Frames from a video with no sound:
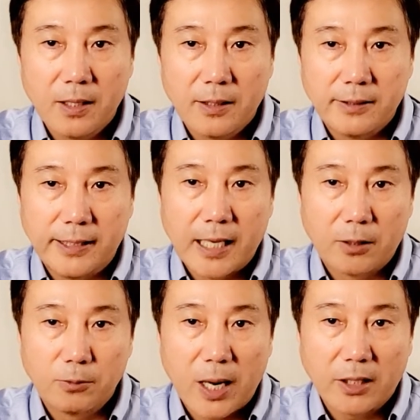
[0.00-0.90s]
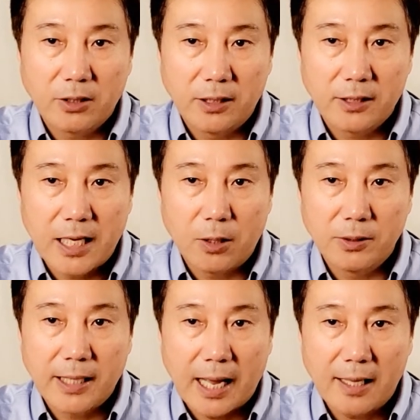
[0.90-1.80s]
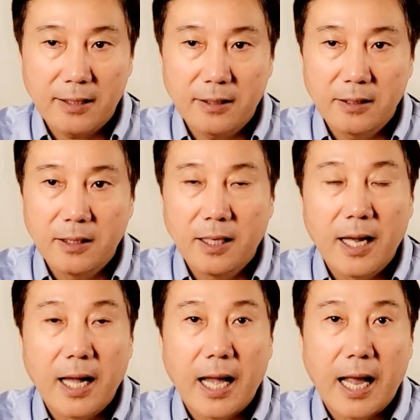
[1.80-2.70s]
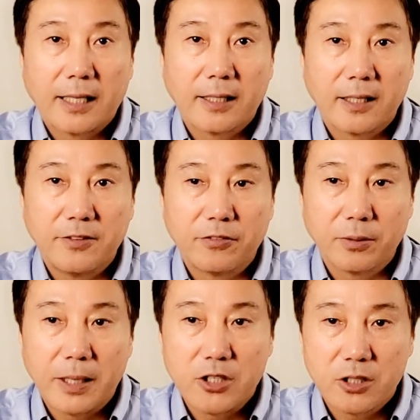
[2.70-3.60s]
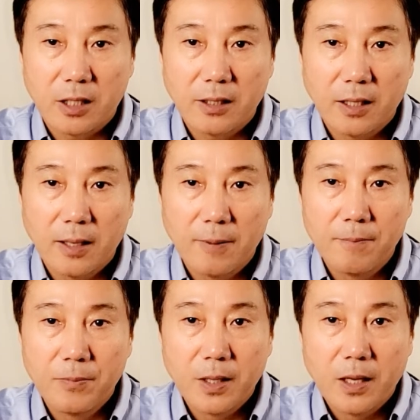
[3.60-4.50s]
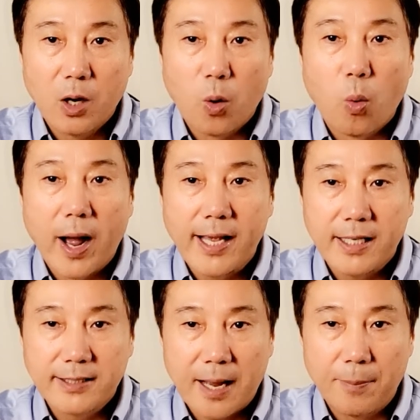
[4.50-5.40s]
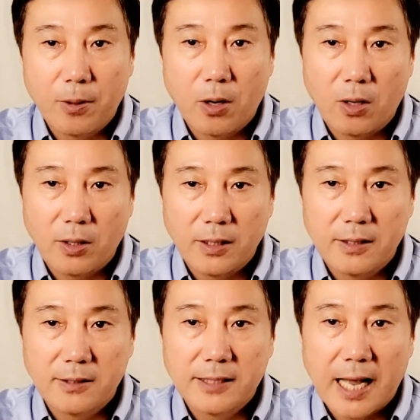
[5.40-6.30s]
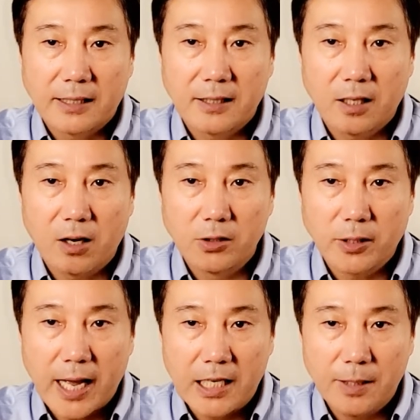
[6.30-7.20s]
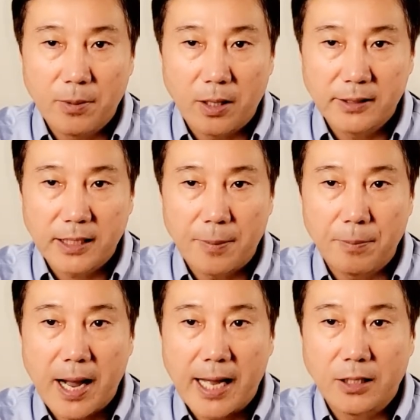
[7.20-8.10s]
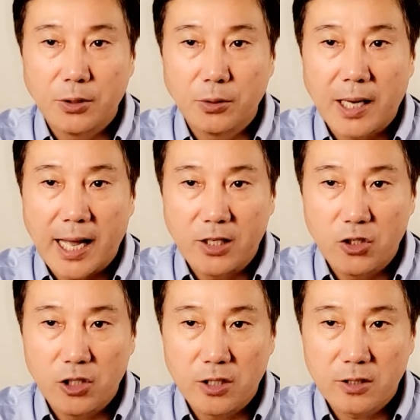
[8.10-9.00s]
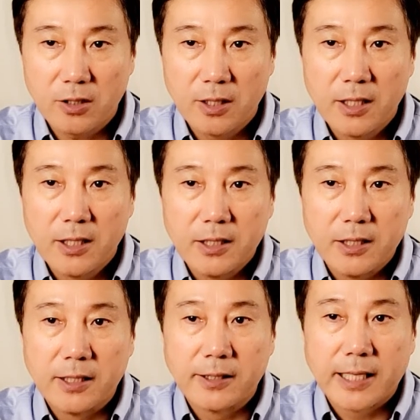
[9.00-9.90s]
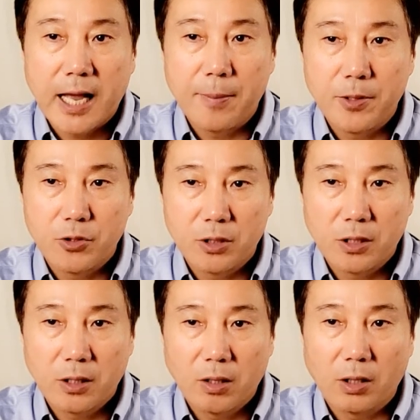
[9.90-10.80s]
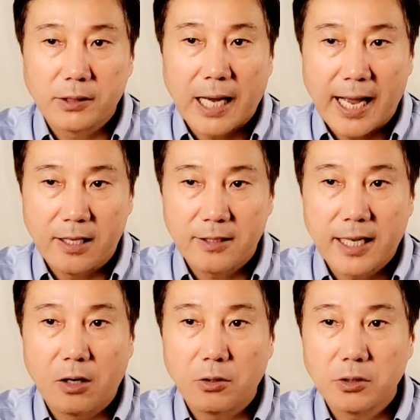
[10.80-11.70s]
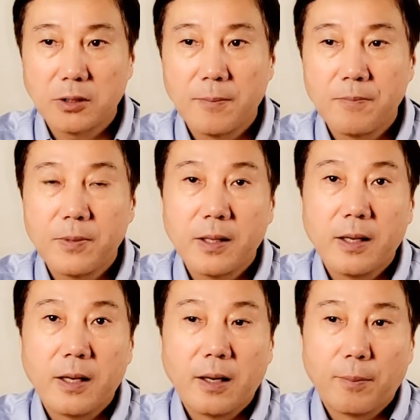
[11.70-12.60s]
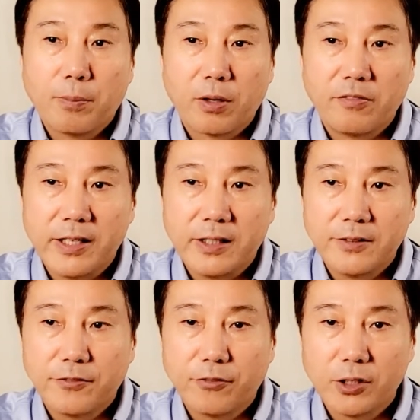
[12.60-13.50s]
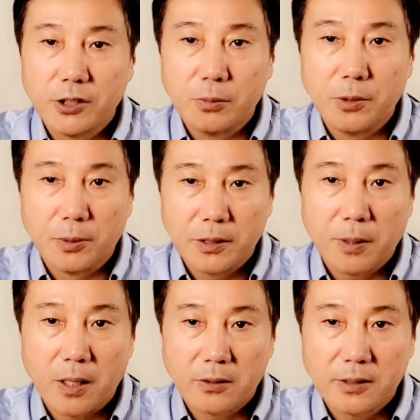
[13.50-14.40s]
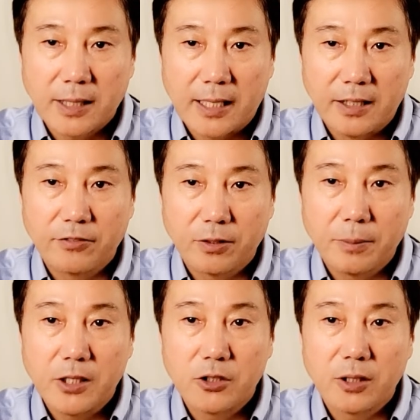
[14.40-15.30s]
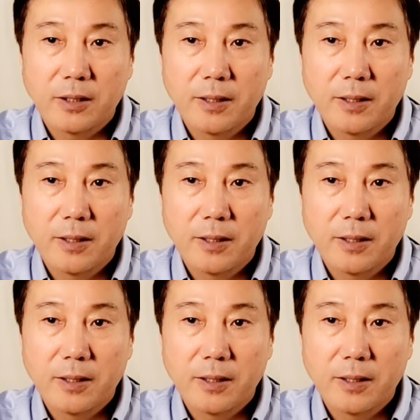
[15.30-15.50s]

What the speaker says: They can regulate cell death and inflammation. One example is that autoantibodies can bind to antigens in damaged or dying cells, preventing further immune response and inflammation.